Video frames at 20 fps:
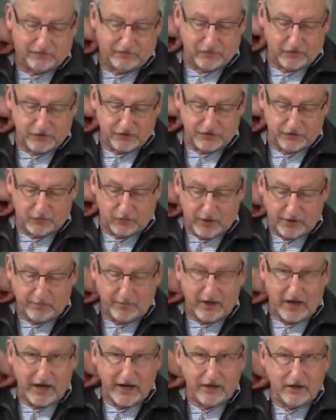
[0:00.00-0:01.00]
first, the one
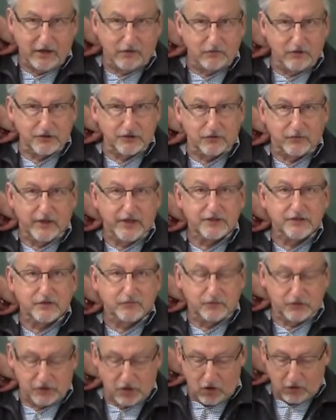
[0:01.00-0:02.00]
by uh, Russell Edson
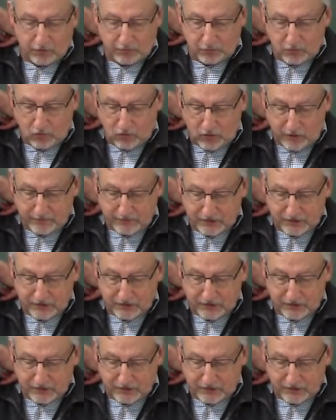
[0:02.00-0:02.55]
was called a poem.